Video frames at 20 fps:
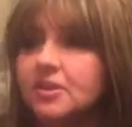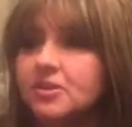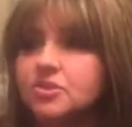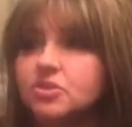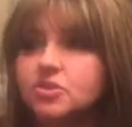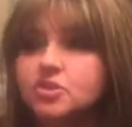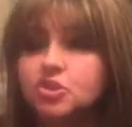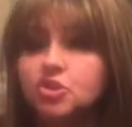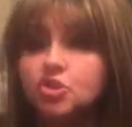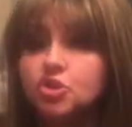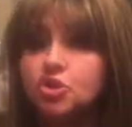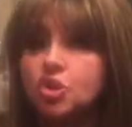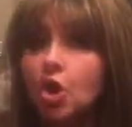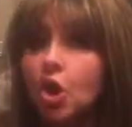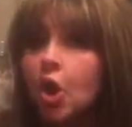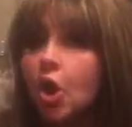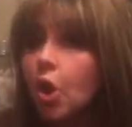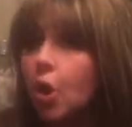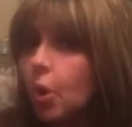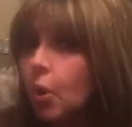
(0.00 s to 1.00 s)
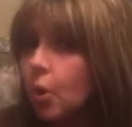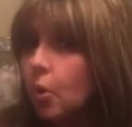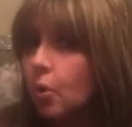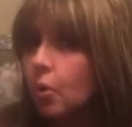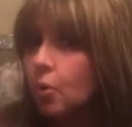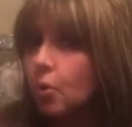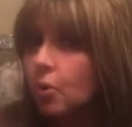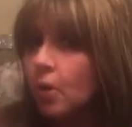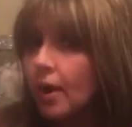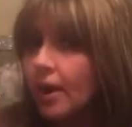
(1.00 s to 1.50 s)

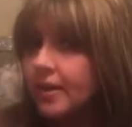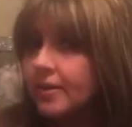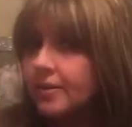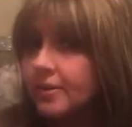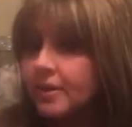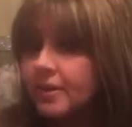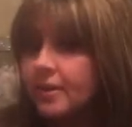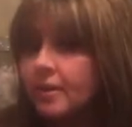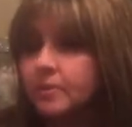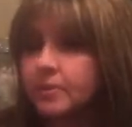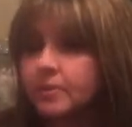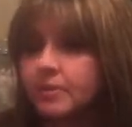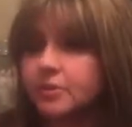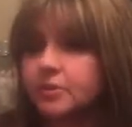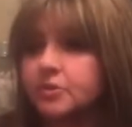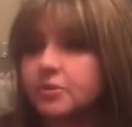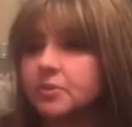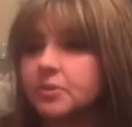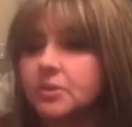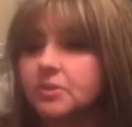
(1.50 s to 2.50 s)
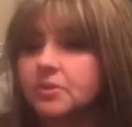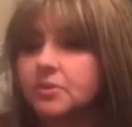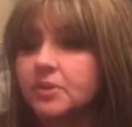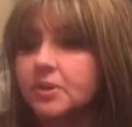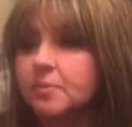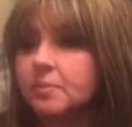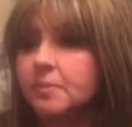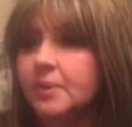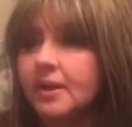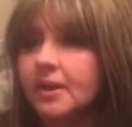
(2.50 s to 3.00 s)
So, I think I'm going to do a
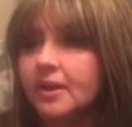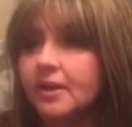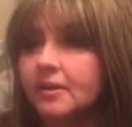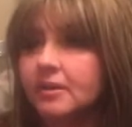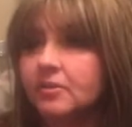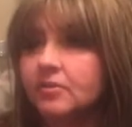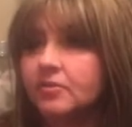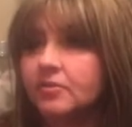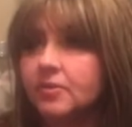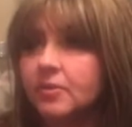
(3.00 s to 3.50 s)
loaded bag.